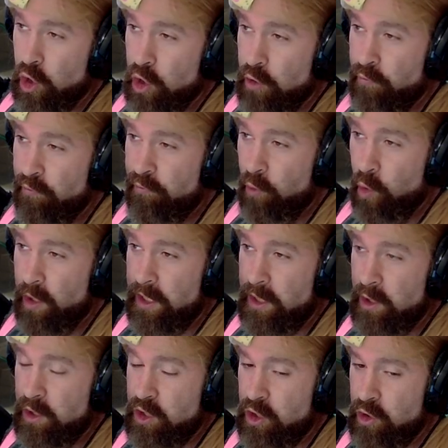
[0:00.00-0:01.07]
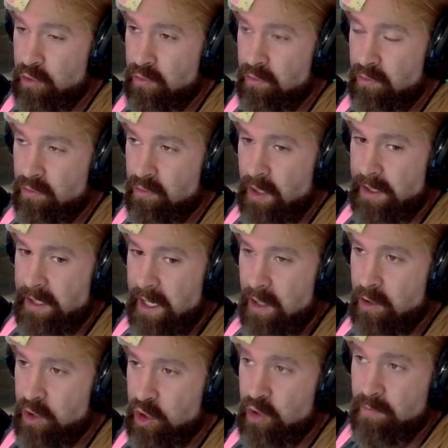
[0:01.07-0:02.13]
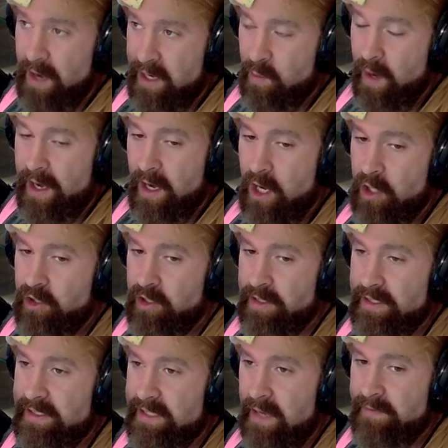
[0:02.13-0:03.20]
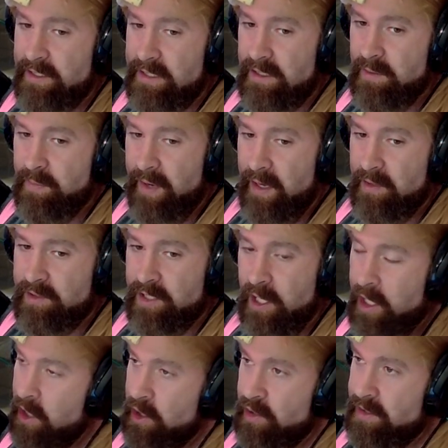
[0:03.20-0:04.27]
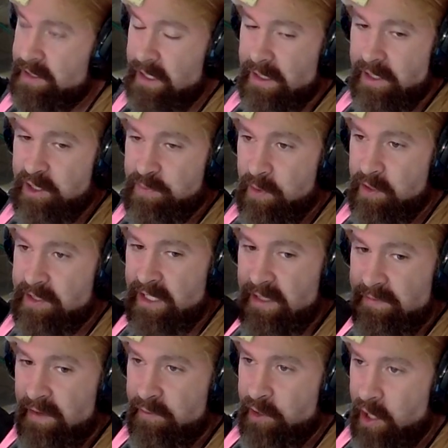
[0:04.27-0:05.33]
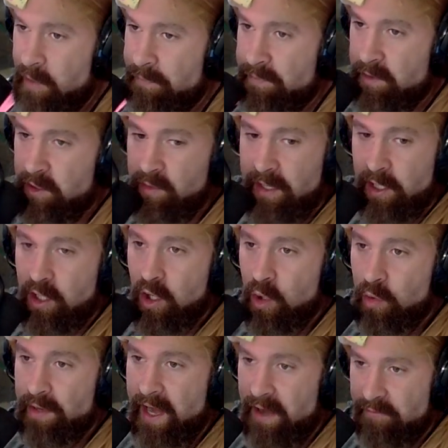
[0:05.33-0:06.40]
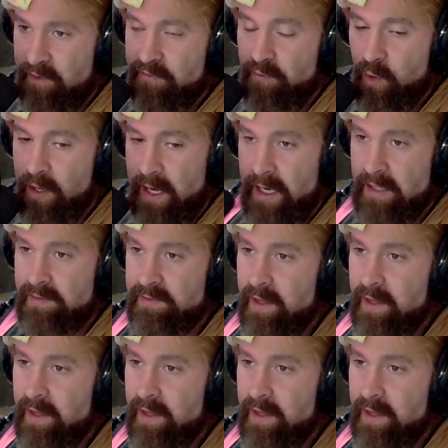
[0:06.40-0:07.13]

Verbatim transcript: 42 right now. You might weigh 117 pounds. You're the sickliest person I've ever known. You get a cold every four days,